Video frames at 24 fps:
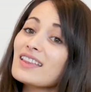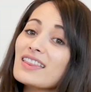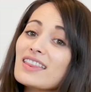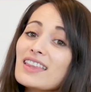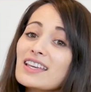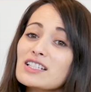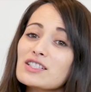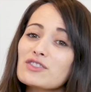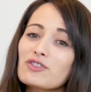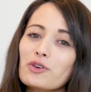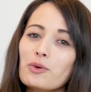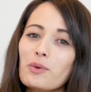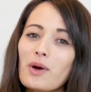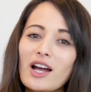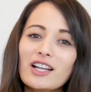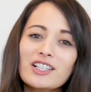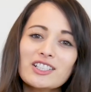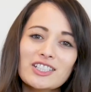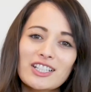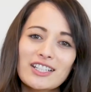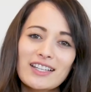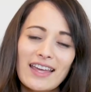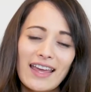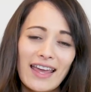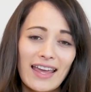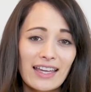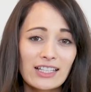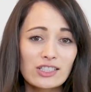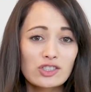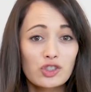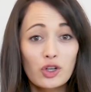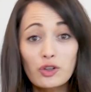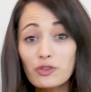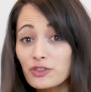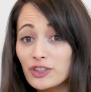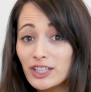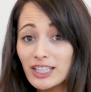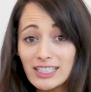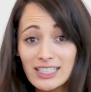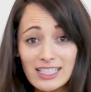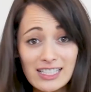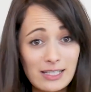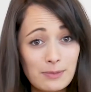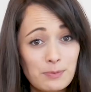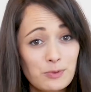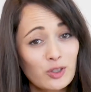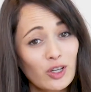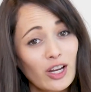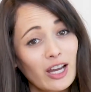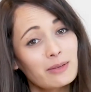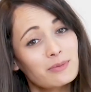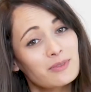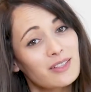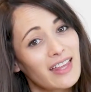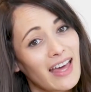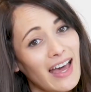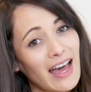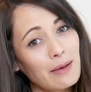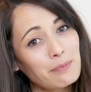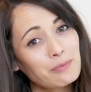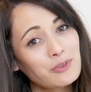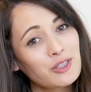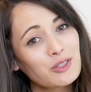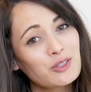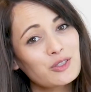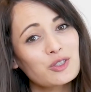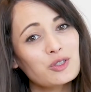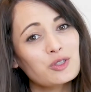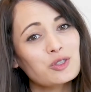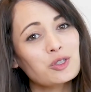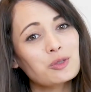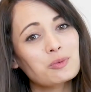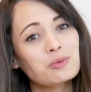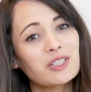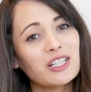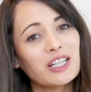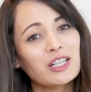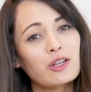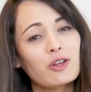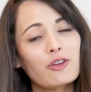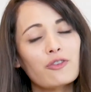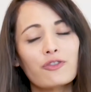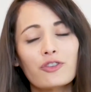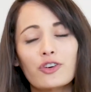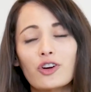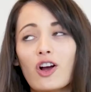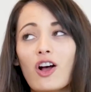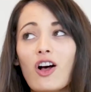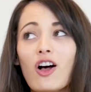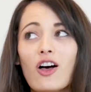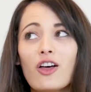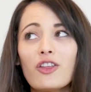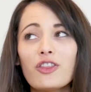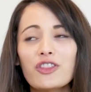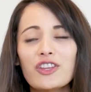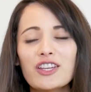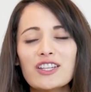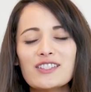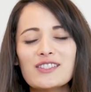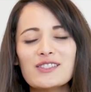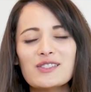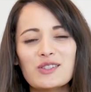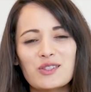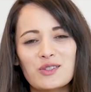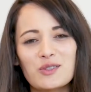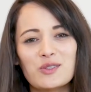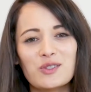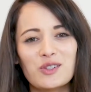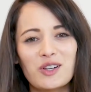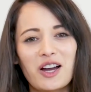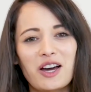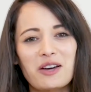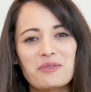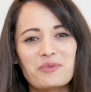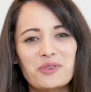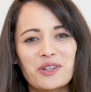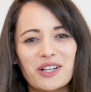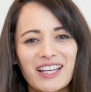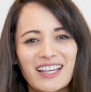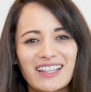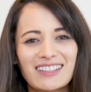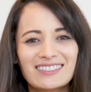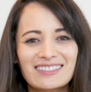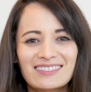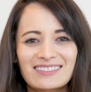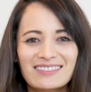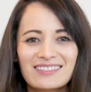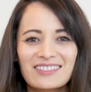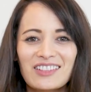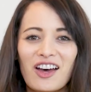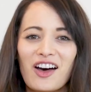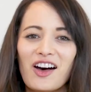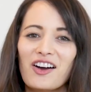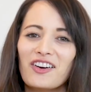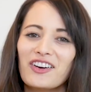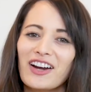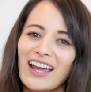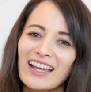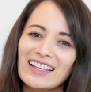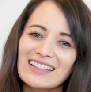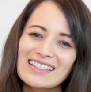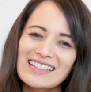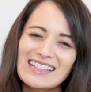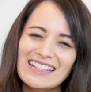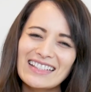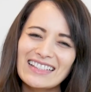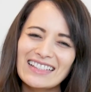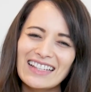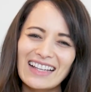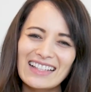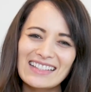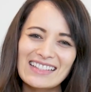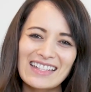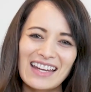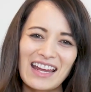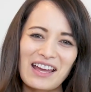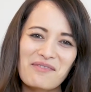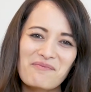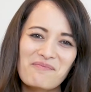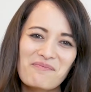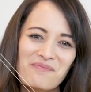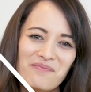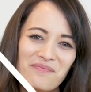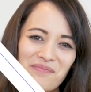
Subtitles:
Thanks for watching, and don't forget to subscribe to the AppQ's YouTube channel for all things user onboarding. All right, see you next time.